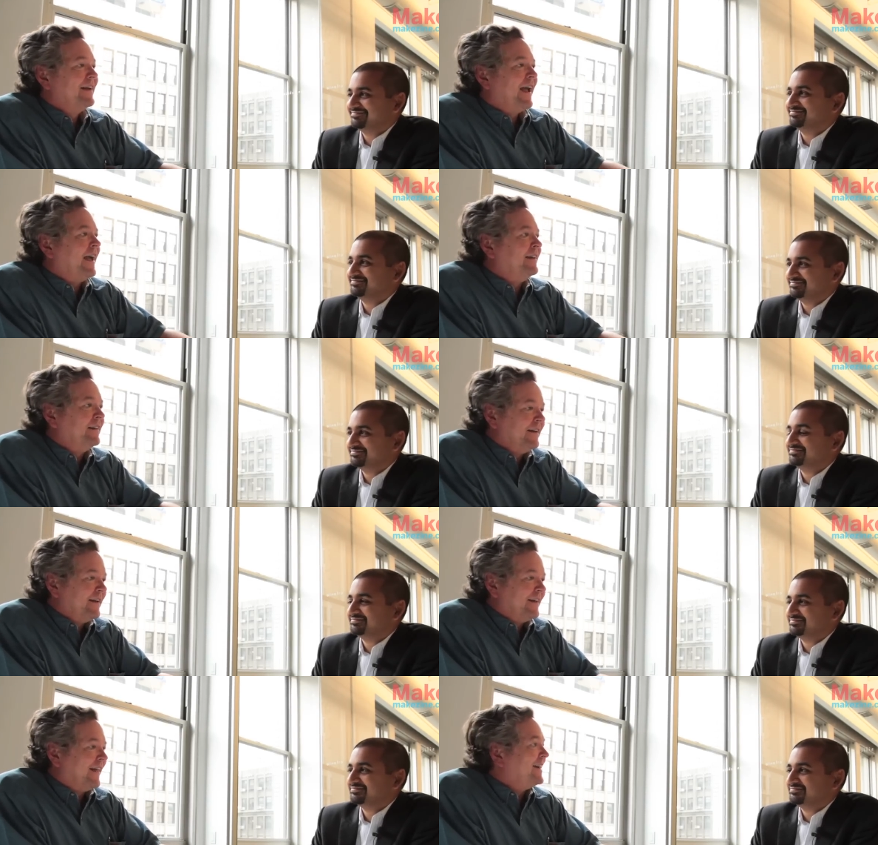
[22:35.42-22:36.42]
Speaker 1: Mm-hmm. And
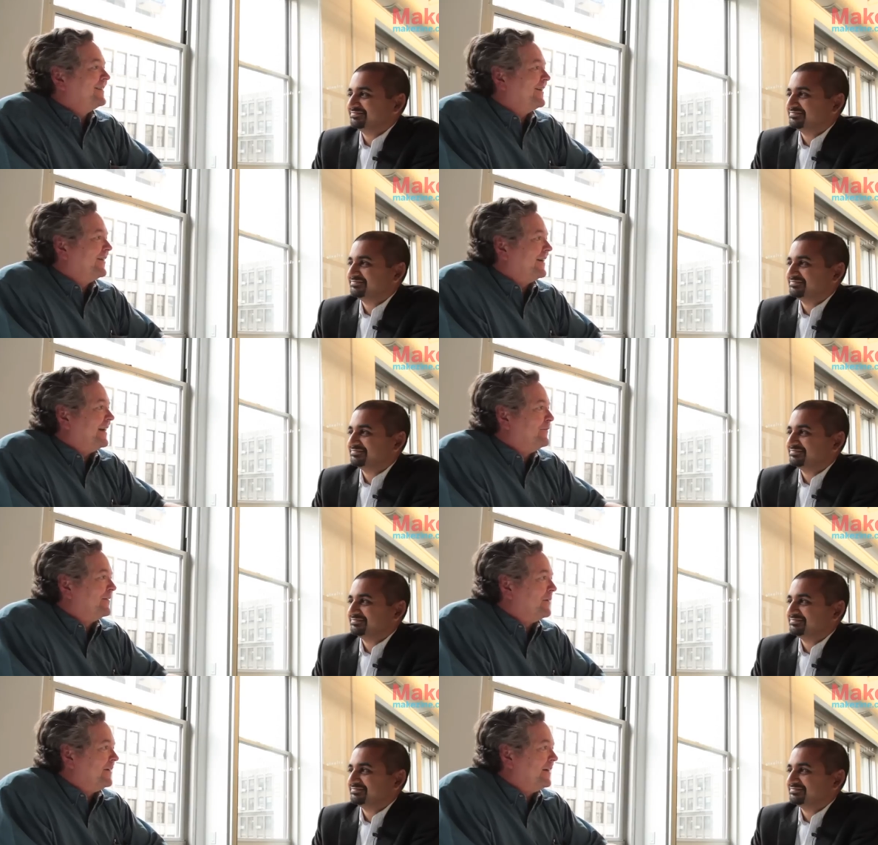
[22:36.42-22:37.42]
last Saturday, he
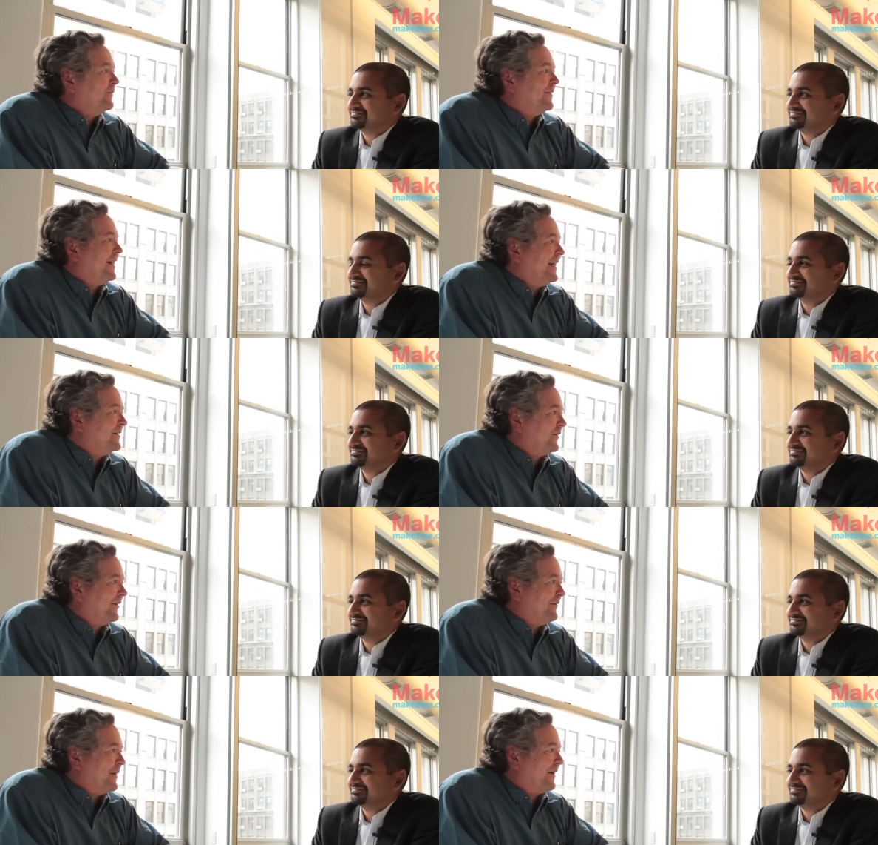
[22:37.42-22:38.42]
was a he was an
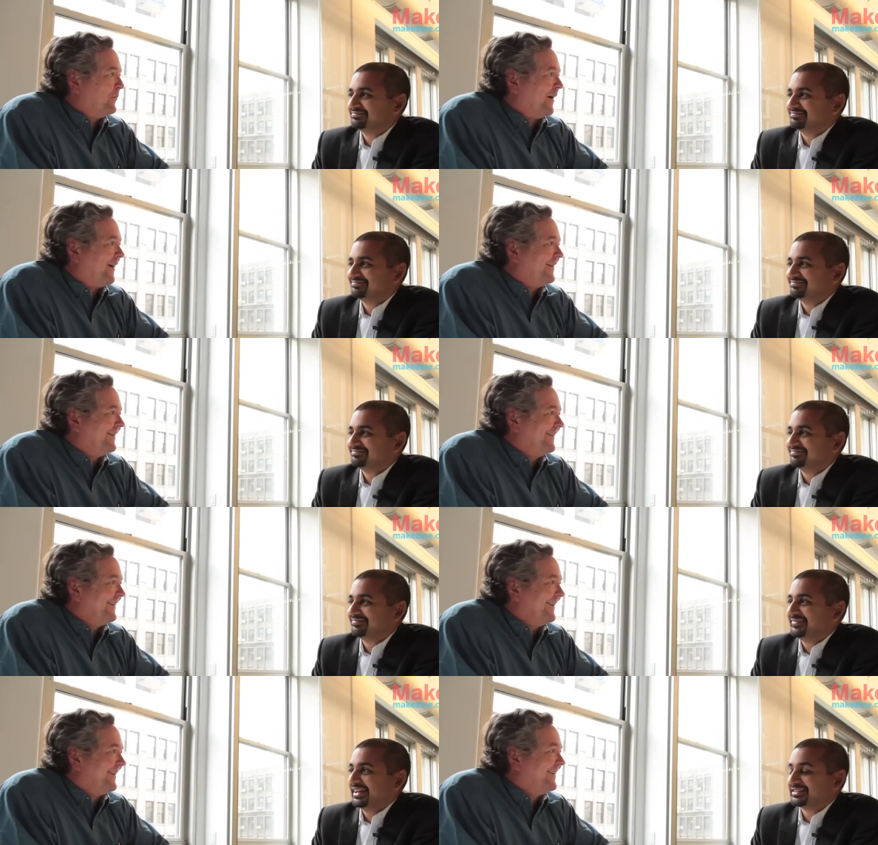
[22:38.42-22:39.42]
intern at MakerBot
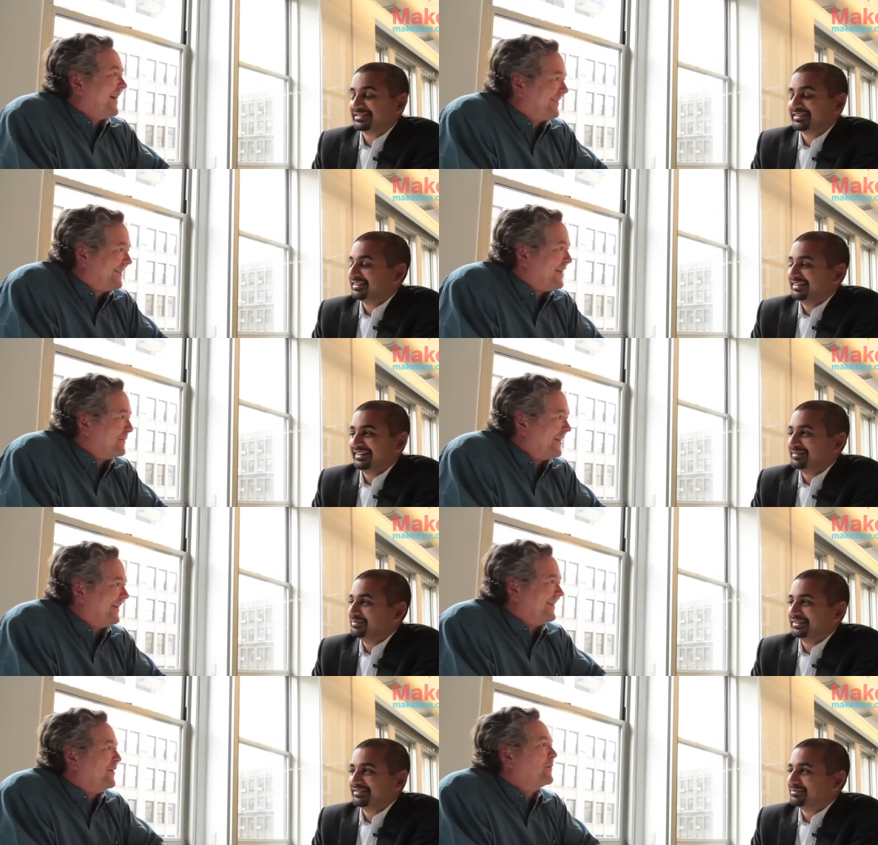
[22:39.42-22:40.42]
that's that same
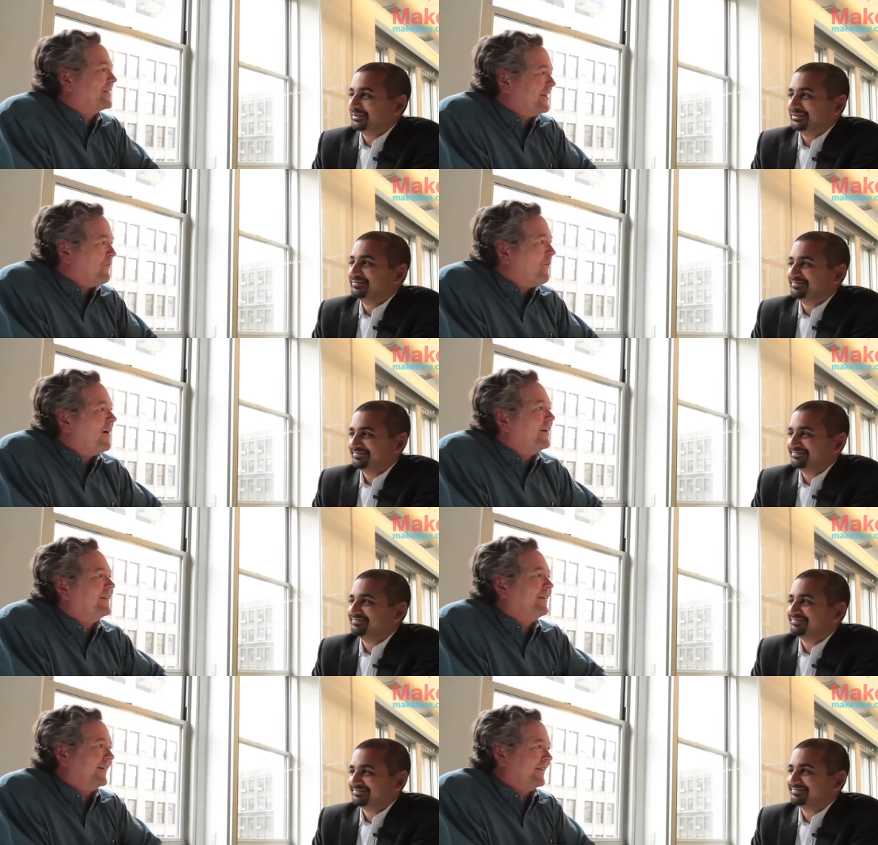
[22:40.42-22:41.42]
kid, you know, within
Speaker 2: one
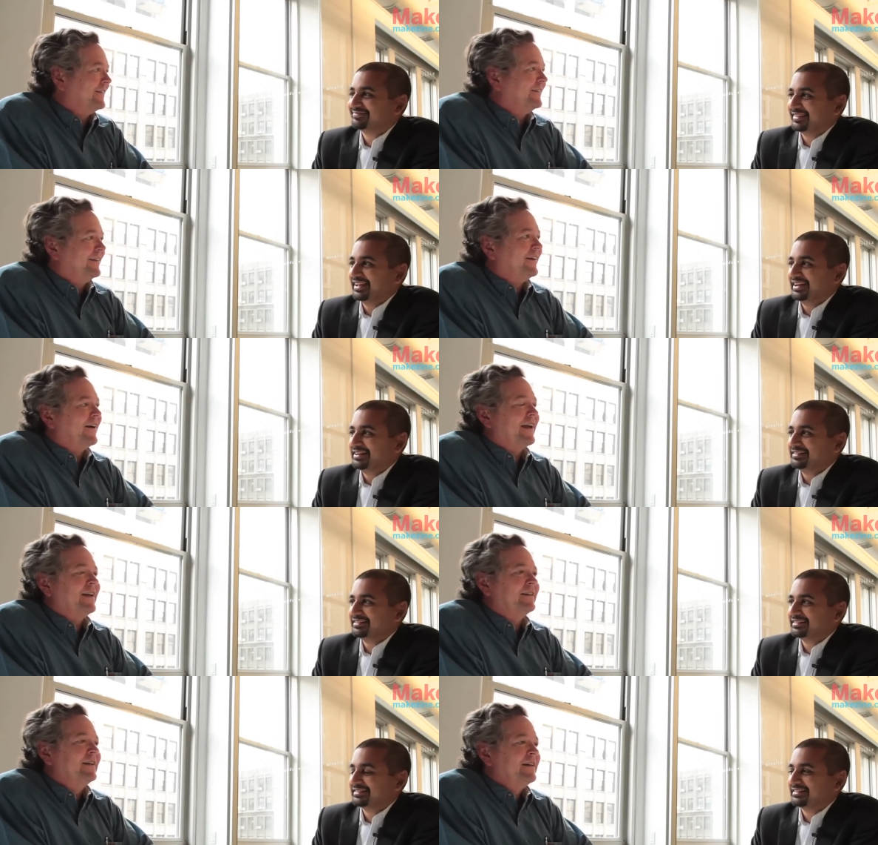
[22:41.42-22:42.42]
year. Yeah,
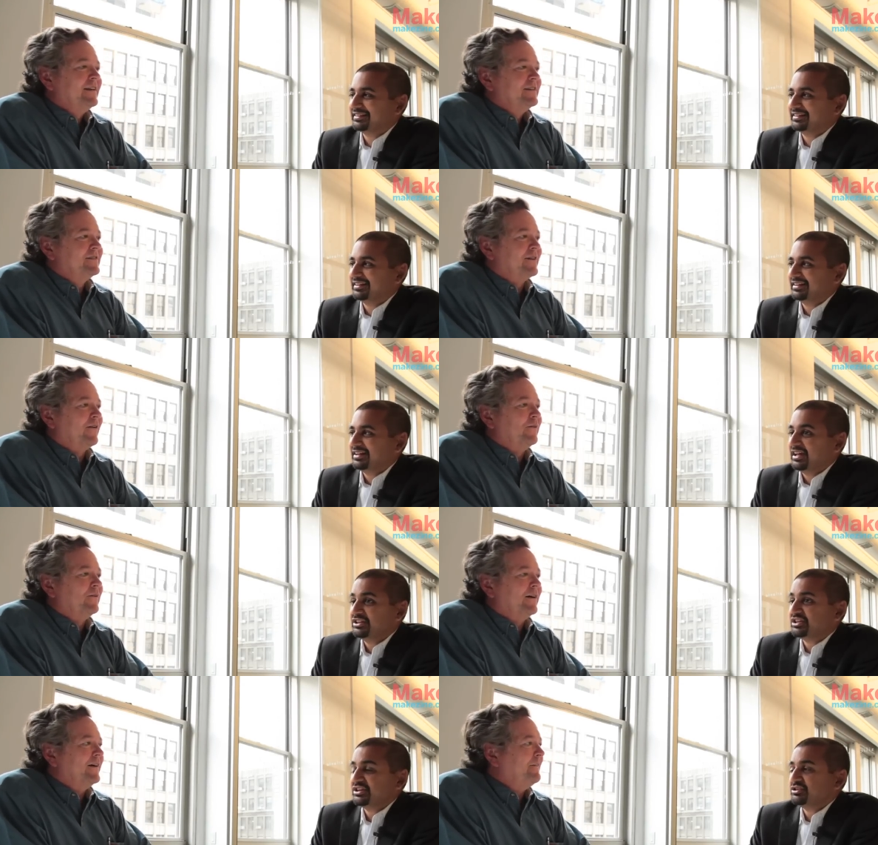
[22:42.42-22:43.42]
and so and
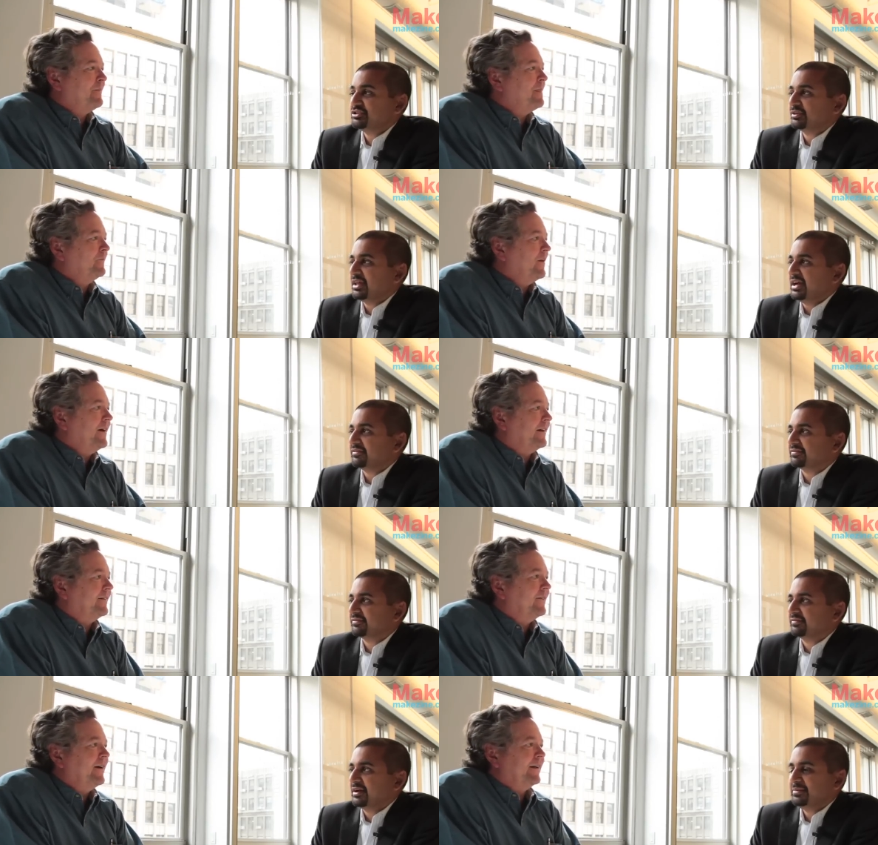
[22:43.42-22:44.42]
it changes your life. Right,
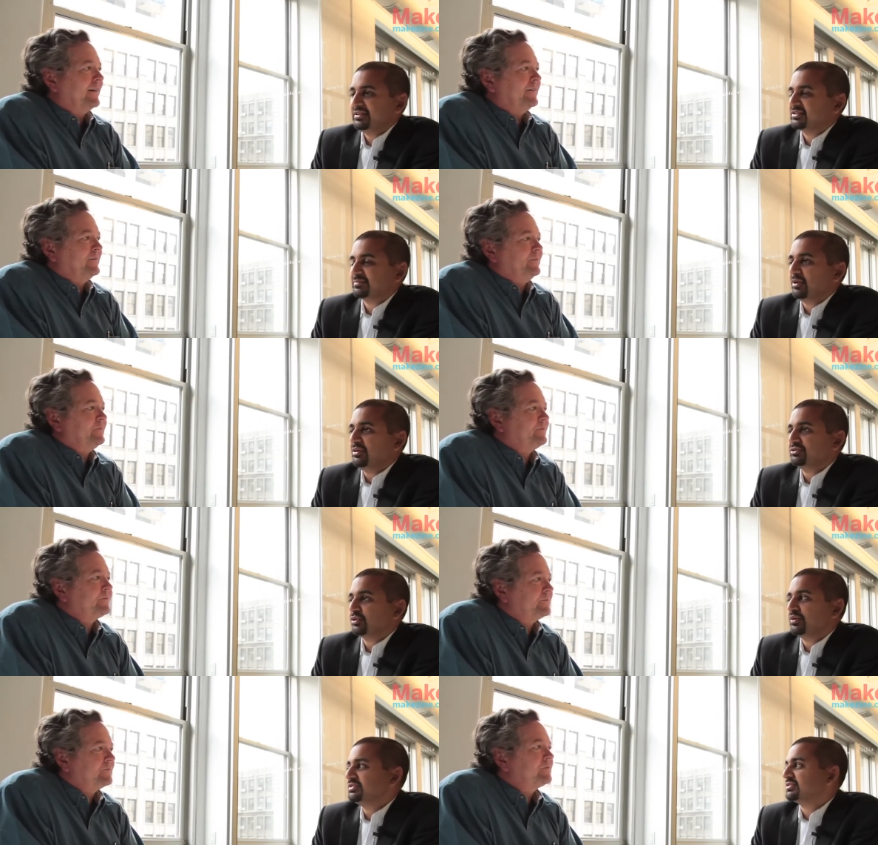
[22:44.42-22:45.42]
right. I mean, small
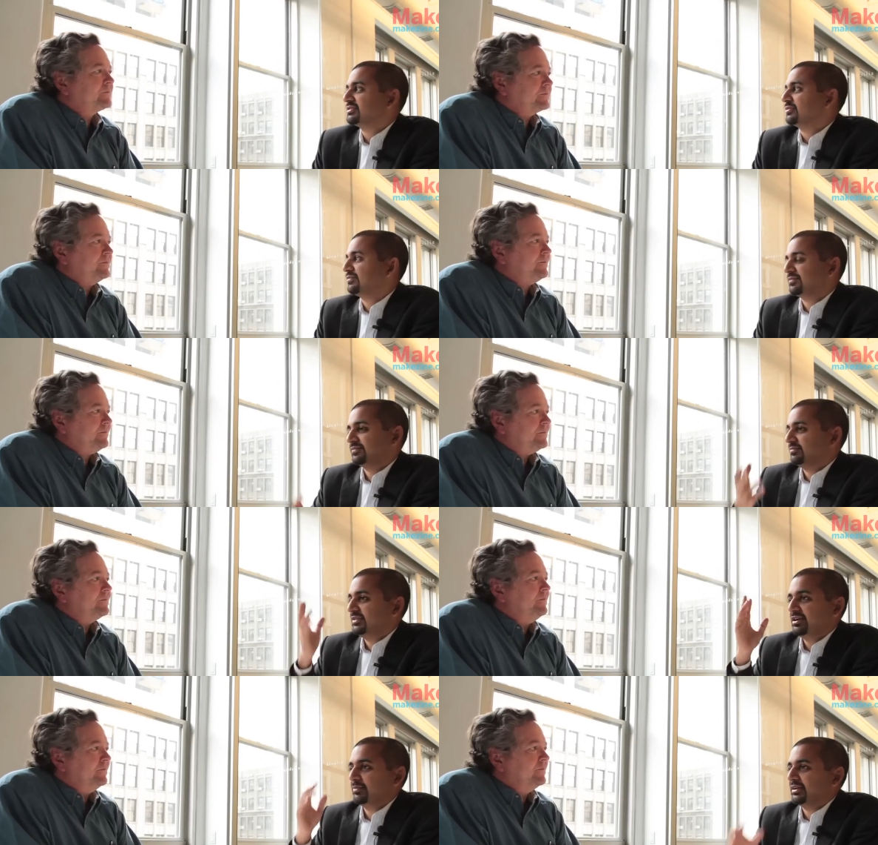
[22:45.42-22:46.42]
choices of
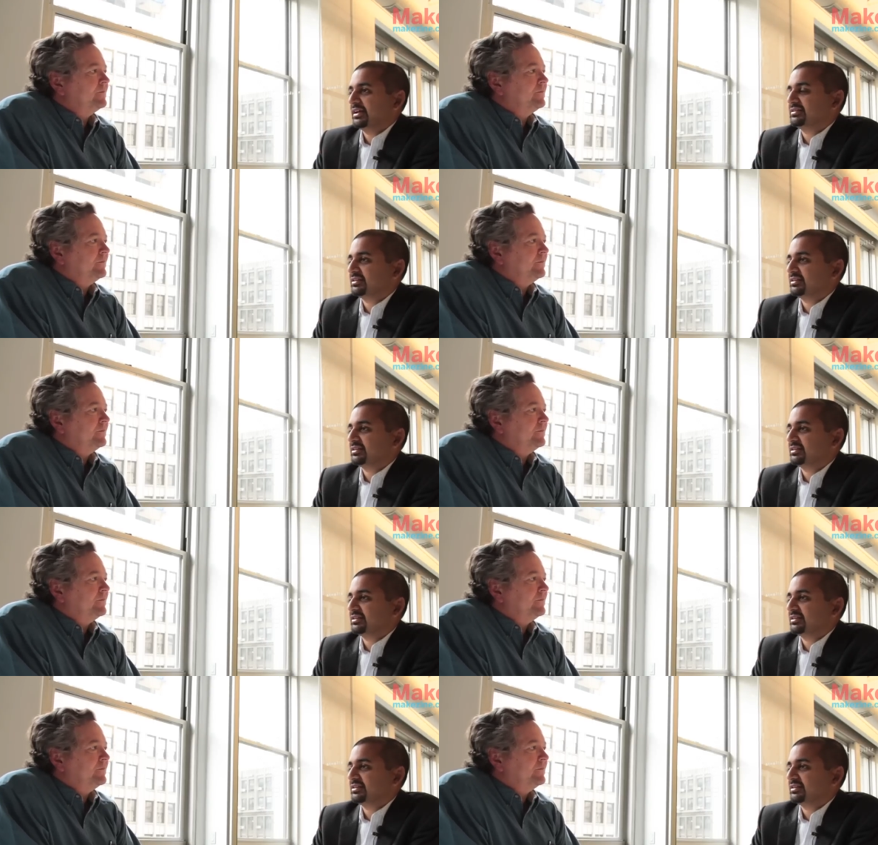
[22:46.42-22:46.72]
you know, my dad